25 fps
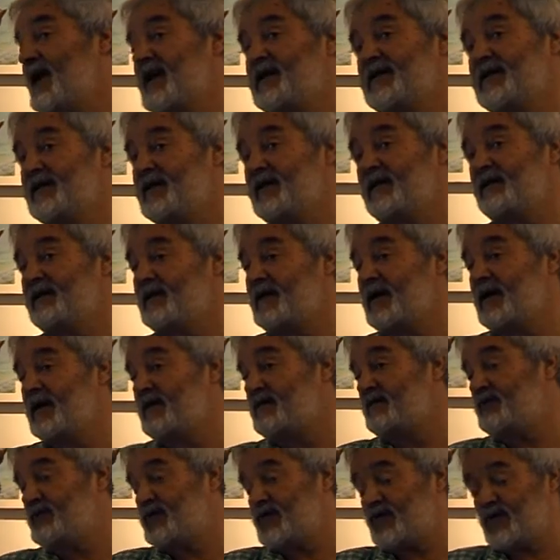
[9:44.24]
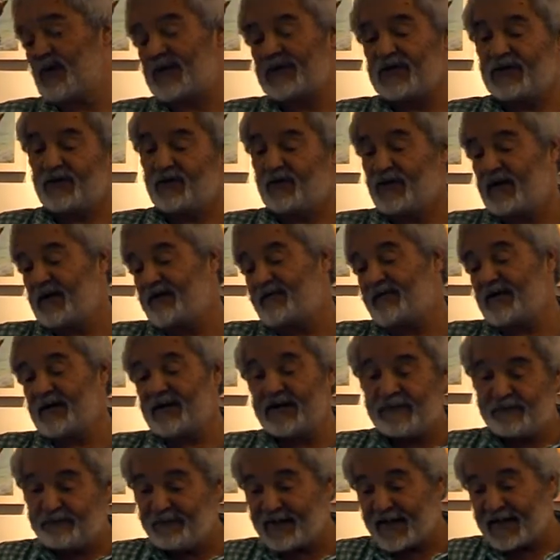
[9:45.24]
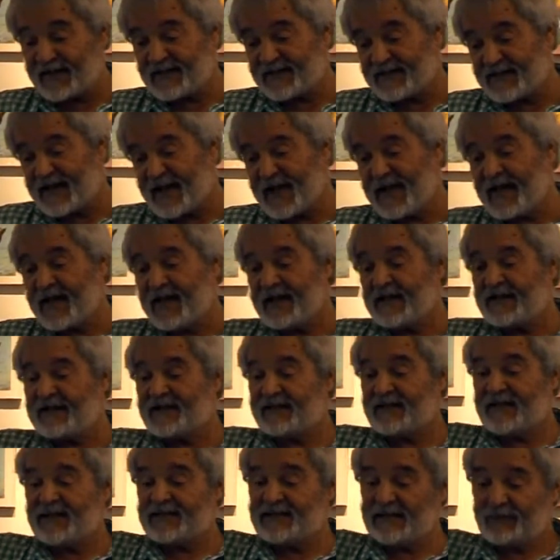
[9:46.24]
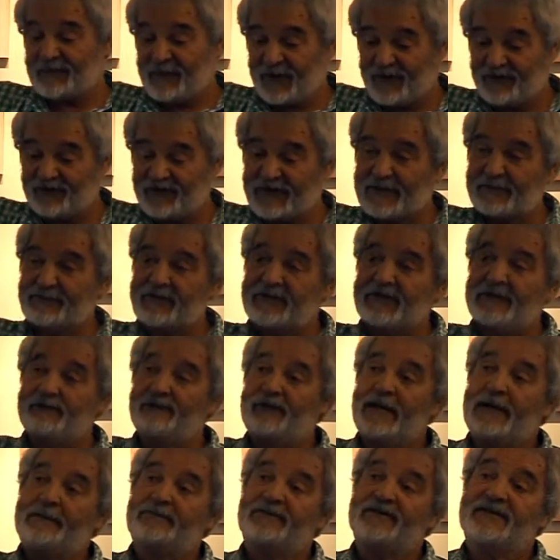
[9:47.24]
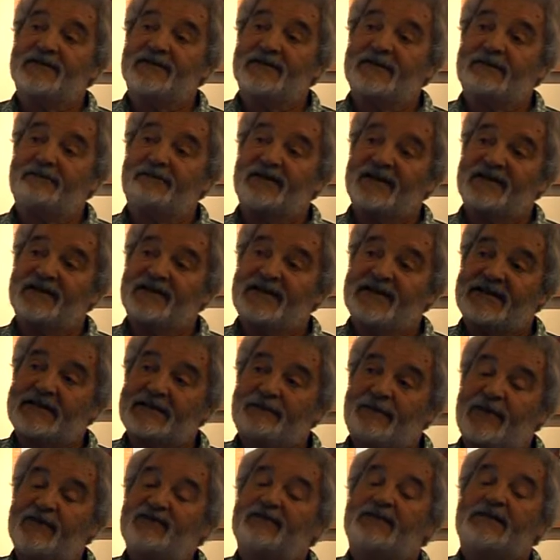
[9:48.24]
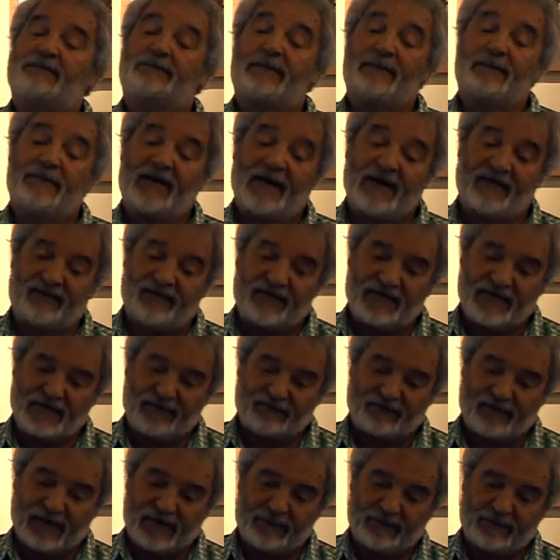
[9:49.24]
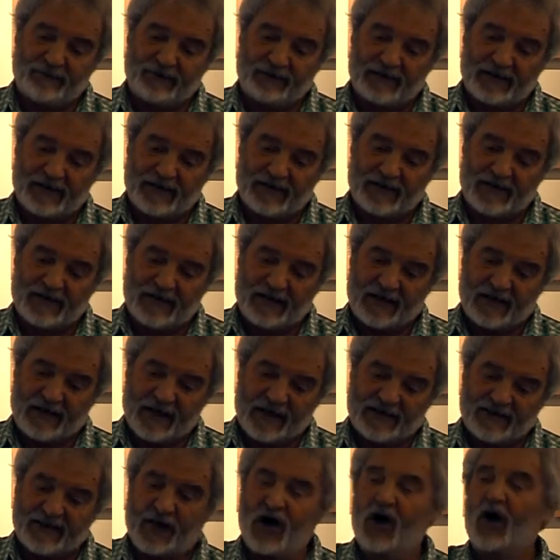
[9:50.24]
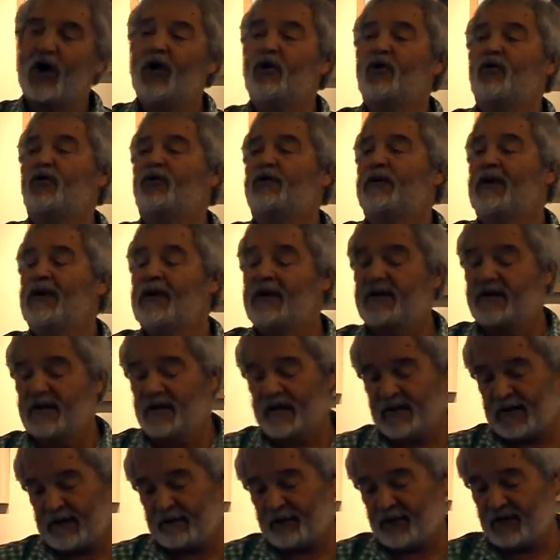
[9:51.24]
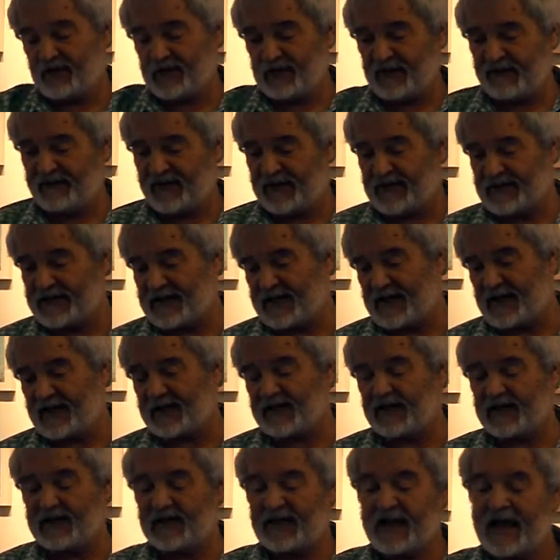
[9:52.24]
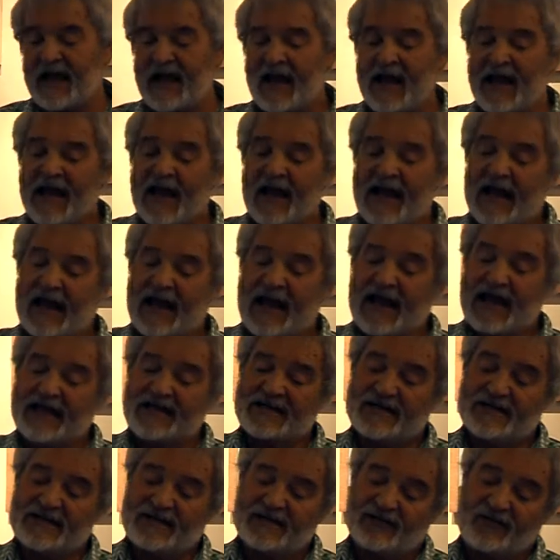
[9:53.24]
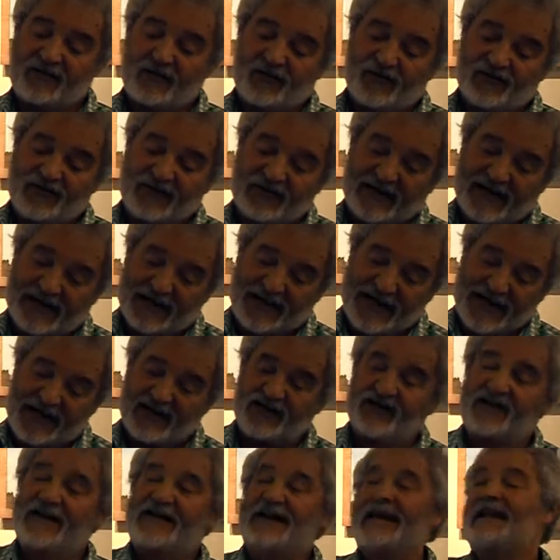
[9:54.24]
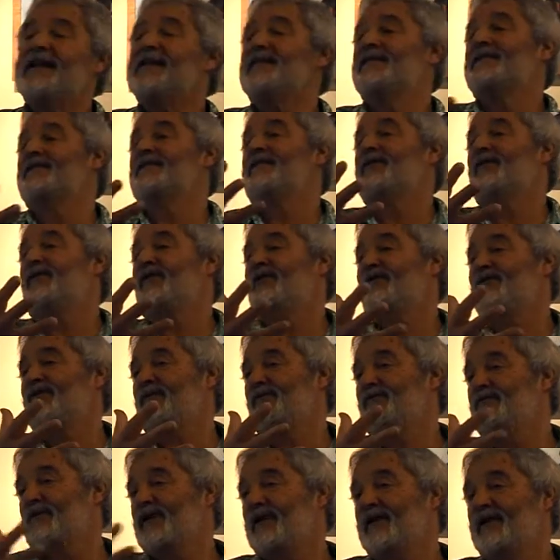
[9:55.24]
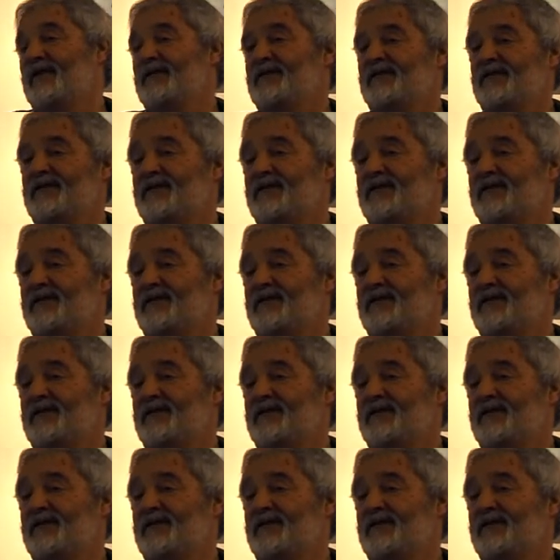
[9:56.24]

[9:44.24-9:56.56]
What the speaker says: 2012 Olympics, that they're supposed to be the People's Olympics. They're supposed to be benefiting people as a whole, the community of East London. And of course, they're cashing in on the brilliance